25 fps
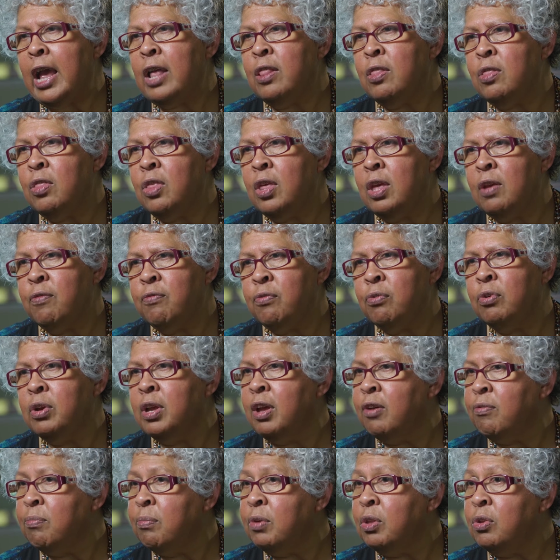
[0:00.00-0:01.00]
And therefore,
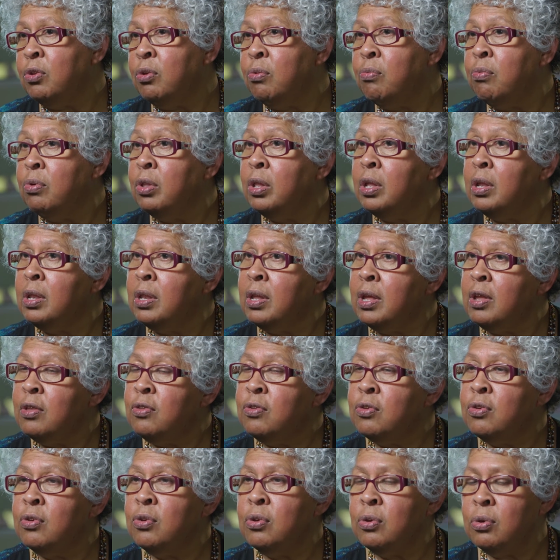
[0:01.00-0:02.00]
government, you really need
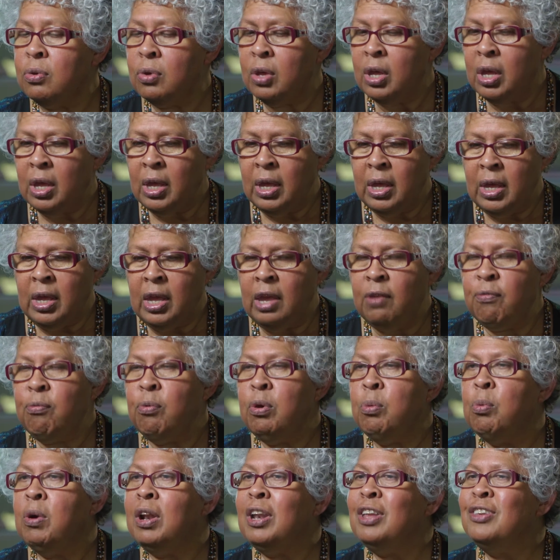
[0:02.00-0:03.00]
to, if
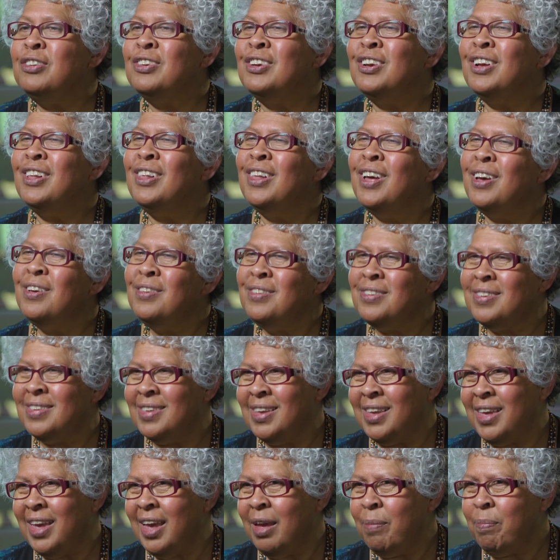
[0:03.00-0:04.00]
we're wanting to close the
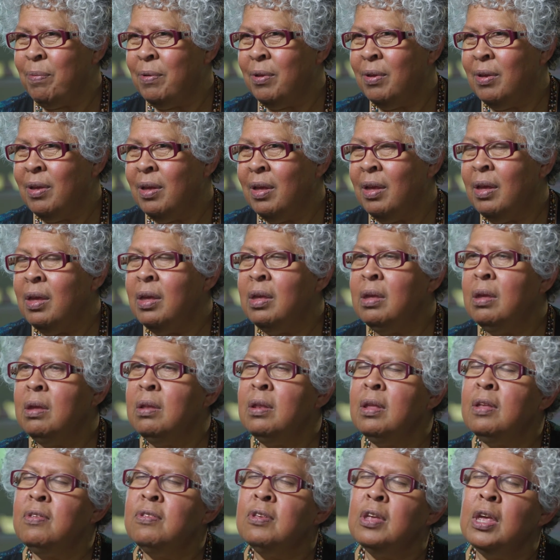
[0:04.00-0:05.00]
gap, you
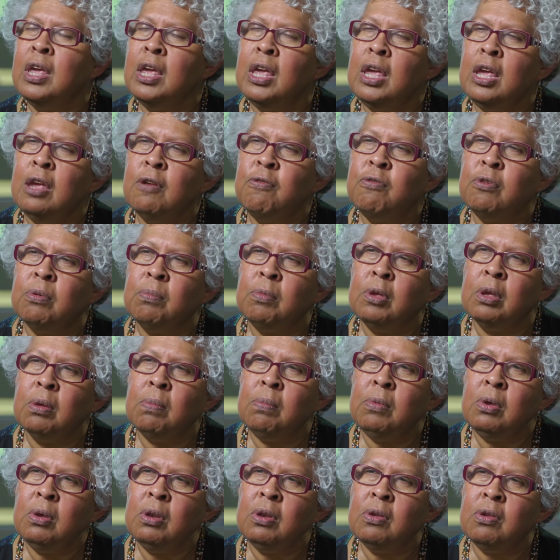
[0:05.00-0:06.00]
need to hear from
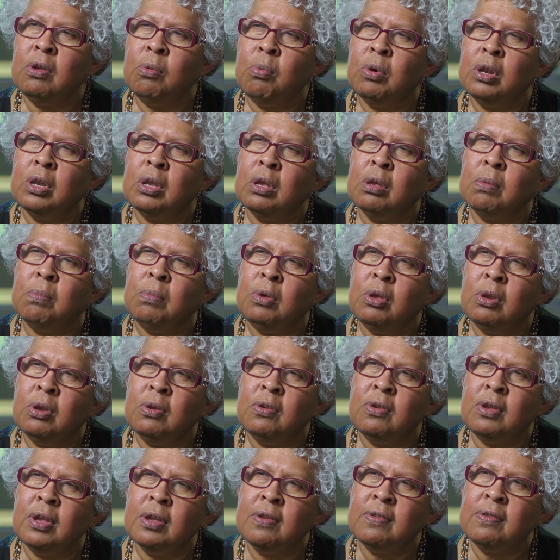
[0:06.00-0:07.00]
community what
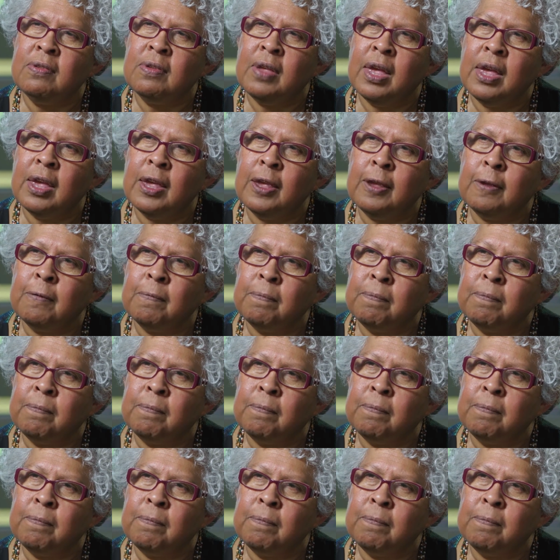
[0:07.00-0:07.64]
community is saying.